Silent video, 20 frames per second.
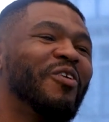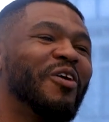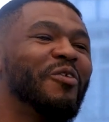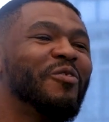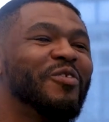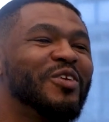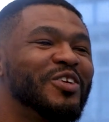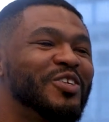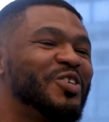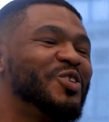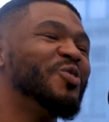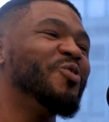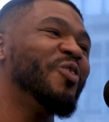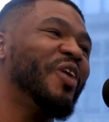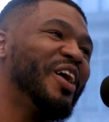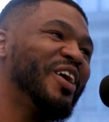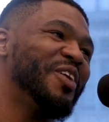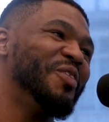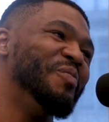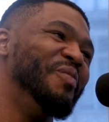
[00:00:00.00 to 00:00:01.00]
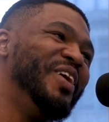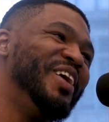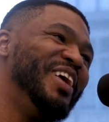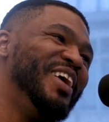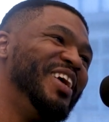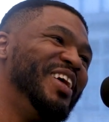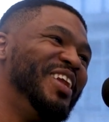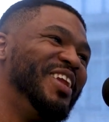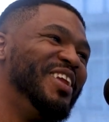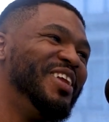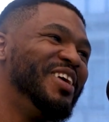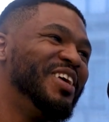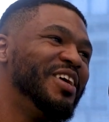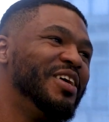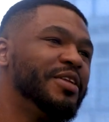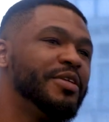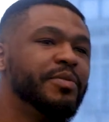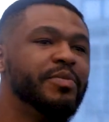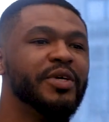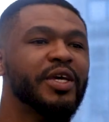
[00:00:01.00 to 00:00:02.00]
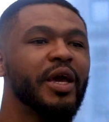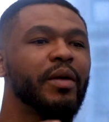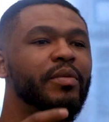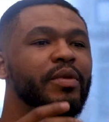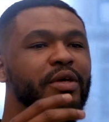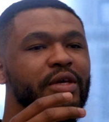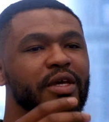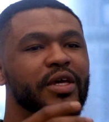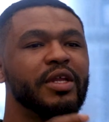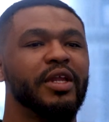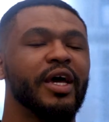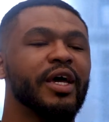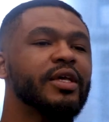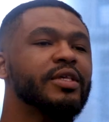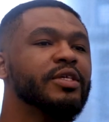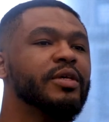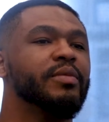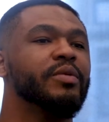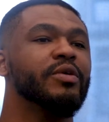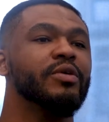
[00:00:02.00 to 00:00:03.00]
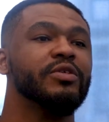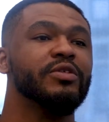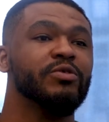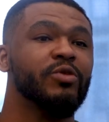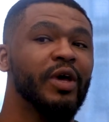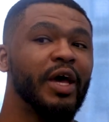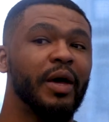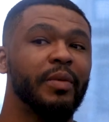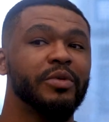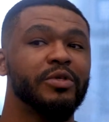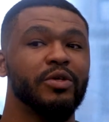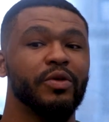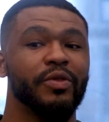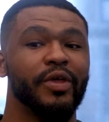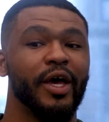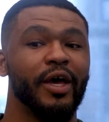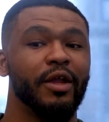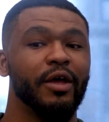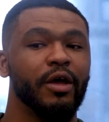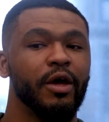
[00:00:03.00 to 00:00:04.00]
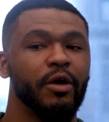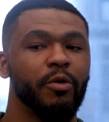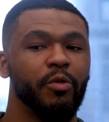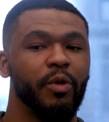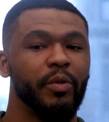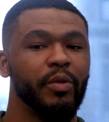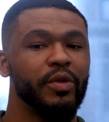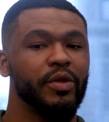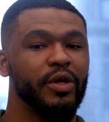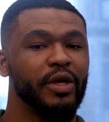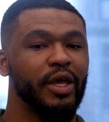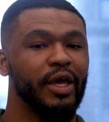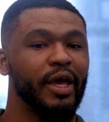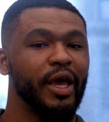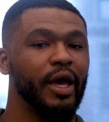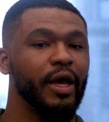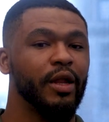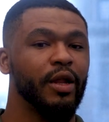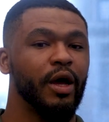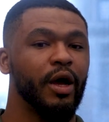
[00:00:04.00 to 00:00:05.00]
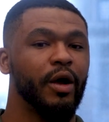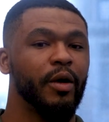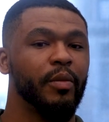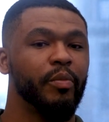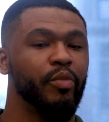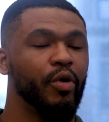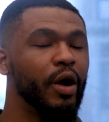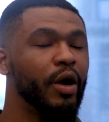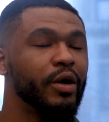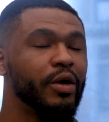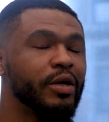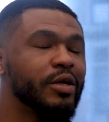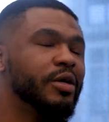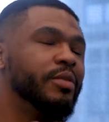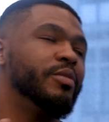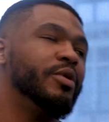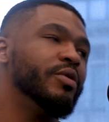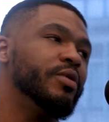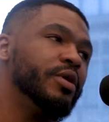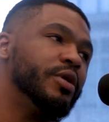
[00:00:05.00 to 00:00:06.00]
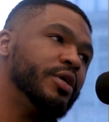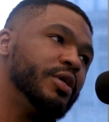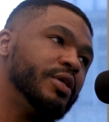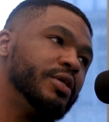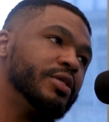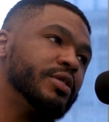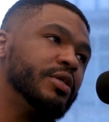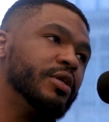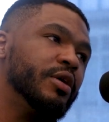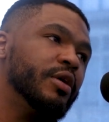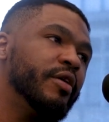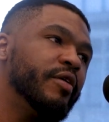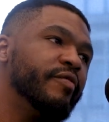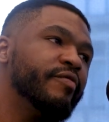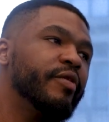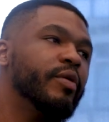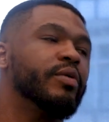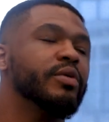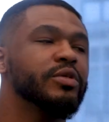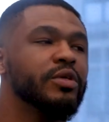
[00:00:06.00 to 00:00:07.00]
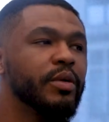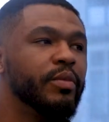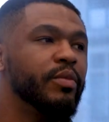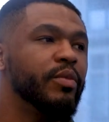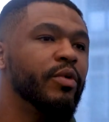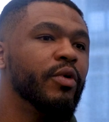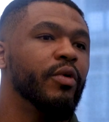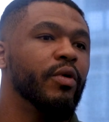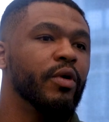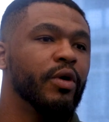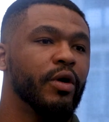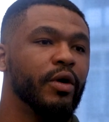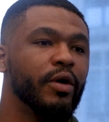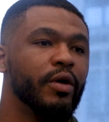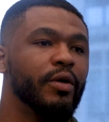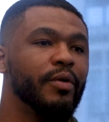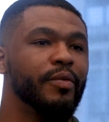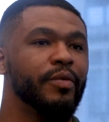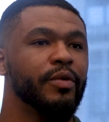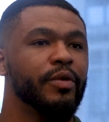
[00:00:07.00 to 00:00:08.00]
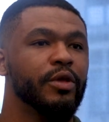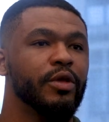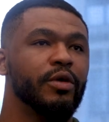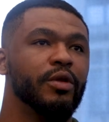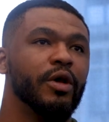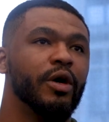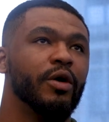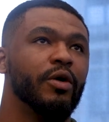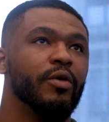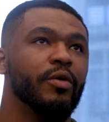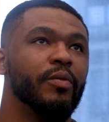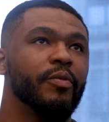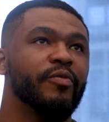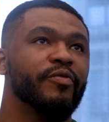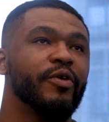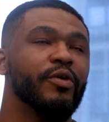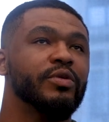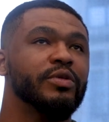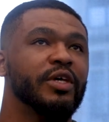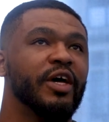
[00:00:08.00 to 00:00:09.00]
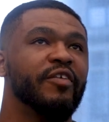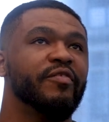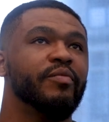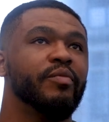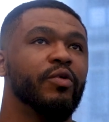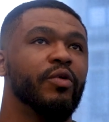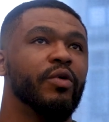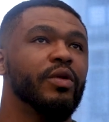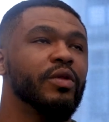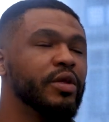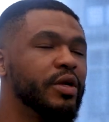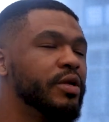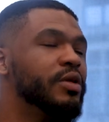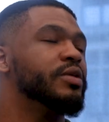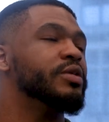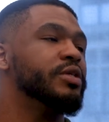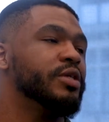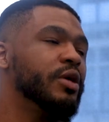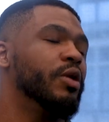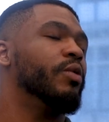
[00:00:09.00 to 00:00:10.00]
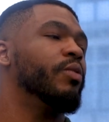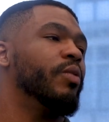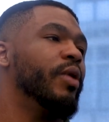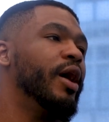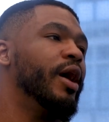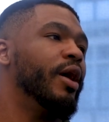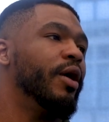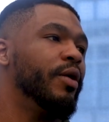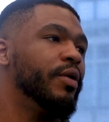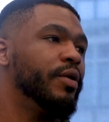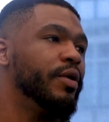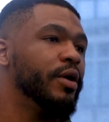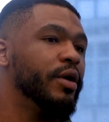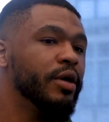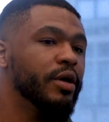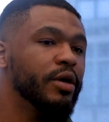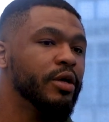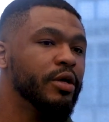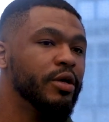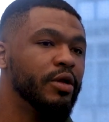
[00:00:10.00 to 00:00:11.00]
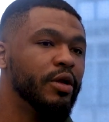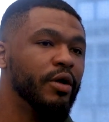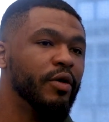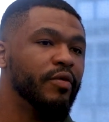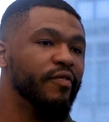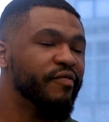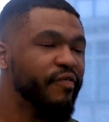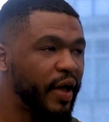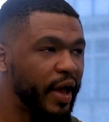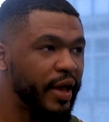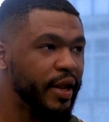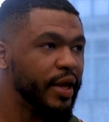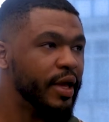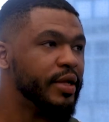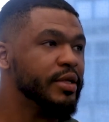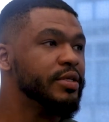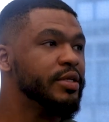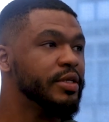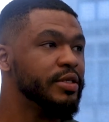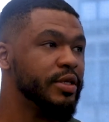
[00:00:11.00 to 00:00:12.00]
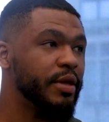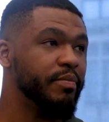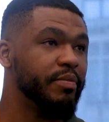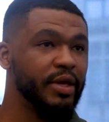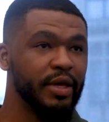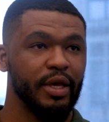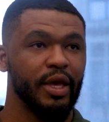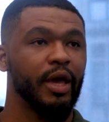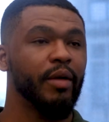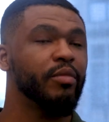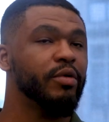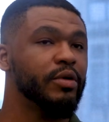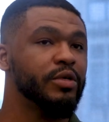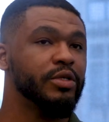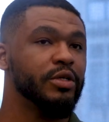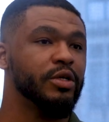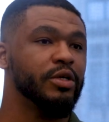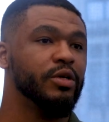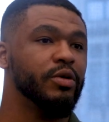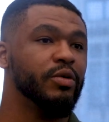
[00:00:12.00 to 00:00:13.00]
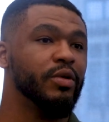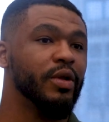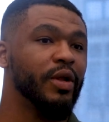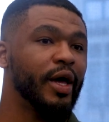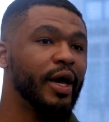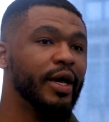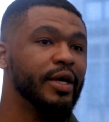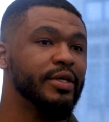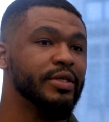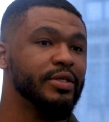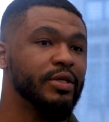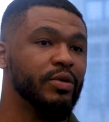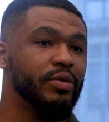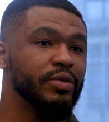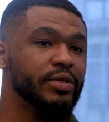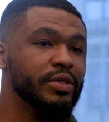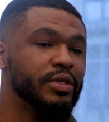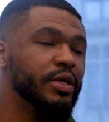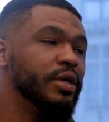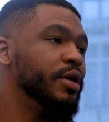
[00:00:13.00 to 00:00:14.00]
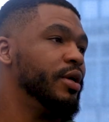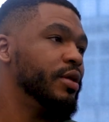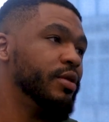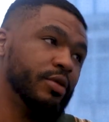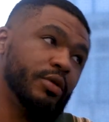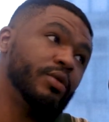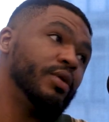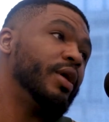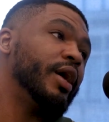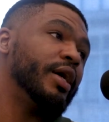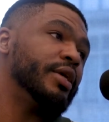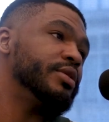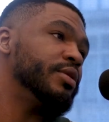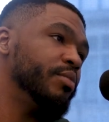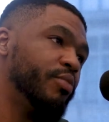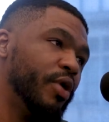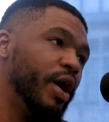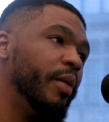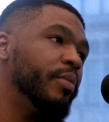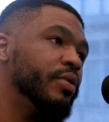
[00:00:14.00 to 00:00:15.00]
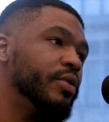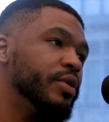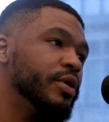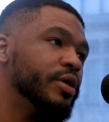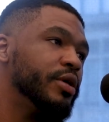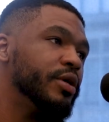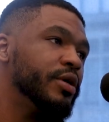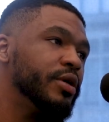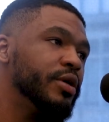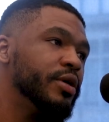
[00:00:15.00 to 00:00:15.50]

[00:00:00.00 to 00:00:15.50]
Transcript: what would you recommend to be able to connect some of those gaps so that when we're looking at our broader communities, folks have more literacy around, finances and being able to utilize them properly?